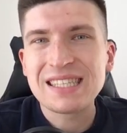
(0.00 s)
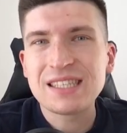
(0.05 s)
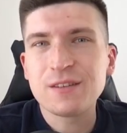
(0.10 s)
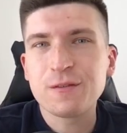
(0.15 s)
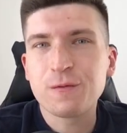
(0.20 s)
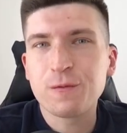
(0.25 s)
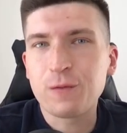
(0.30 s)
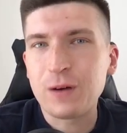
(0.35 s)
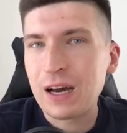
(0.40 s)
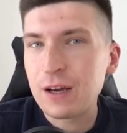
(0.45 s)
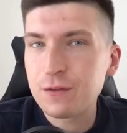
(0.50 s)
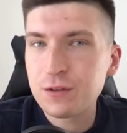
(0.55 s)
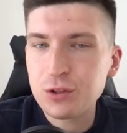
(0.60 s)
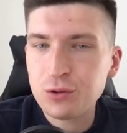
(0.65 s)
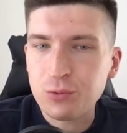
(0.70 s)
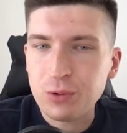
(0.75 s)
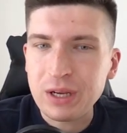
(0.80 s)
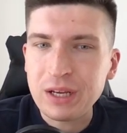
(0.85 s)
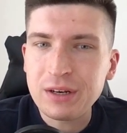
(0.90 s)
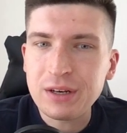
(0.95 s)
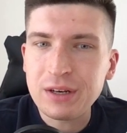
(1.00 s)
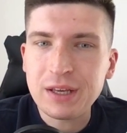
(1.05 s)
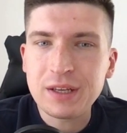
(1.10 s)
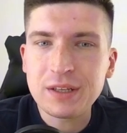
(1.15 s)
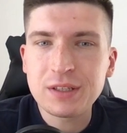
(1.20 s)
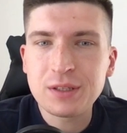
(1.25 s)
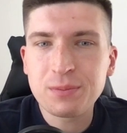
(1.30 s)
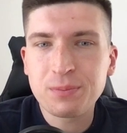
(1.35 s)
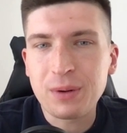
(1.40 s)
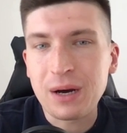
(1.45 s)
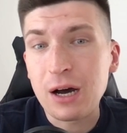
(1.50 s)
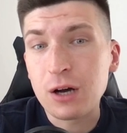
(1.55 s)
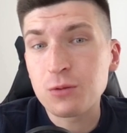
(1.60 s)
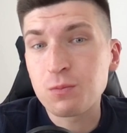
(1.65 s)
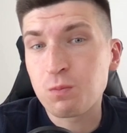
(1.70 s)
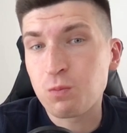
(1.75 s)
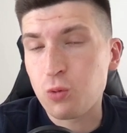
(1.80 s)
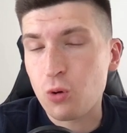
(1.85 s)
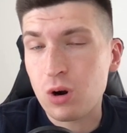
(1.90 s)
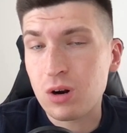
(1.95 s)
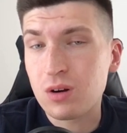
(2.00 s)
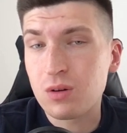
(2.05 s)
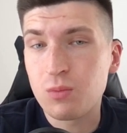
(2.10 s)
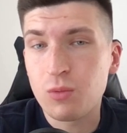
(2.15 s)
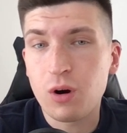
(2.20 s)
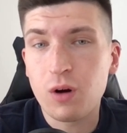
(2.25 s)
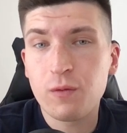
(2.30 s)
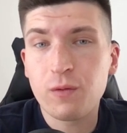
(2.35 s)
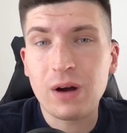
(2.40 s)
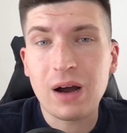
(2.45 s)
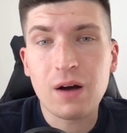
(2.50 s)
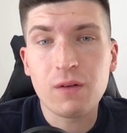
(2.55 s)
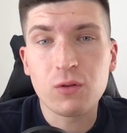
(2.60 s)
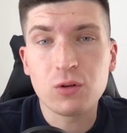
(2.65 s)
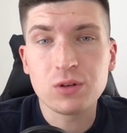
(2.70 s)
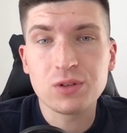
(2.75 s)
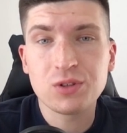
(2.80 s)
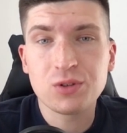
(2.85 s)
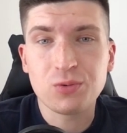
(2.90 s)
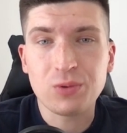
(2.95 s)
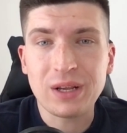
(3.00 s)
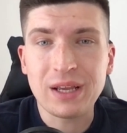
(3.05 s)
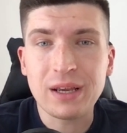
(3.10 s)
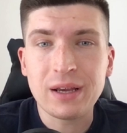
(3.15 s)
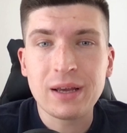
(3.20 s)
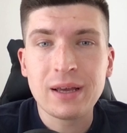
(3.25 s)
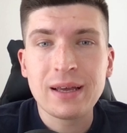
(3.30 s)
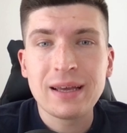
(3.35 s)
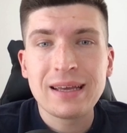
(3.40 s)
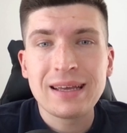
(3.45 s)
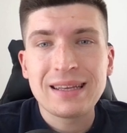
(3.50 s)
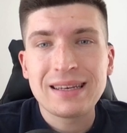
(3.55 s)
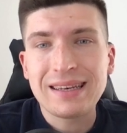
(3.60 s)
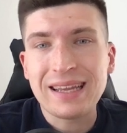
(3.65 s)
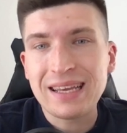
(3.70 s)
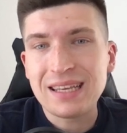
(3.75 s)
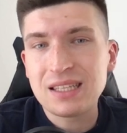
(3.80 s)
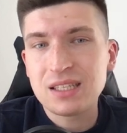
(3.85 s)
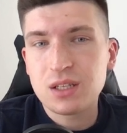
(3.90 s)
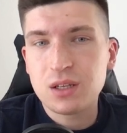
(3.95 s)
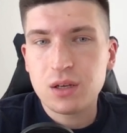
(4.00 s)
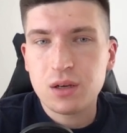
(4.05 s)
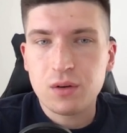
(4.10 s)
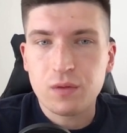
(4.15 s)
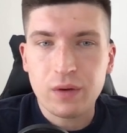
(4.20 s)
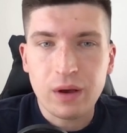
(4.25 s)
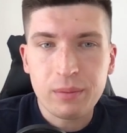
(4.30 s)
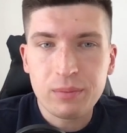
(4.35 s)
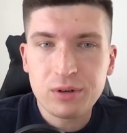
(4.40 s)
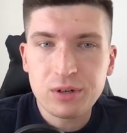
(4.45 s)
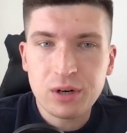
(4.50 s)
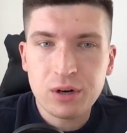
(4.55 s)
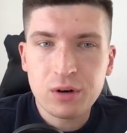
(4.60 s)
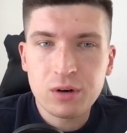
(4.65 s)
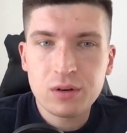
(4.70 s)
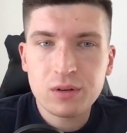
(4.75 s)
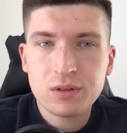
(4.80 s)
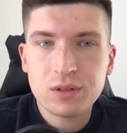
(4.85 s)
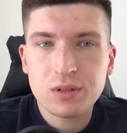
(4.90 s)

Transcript: The fifth screen is about program of our 3 days webinar.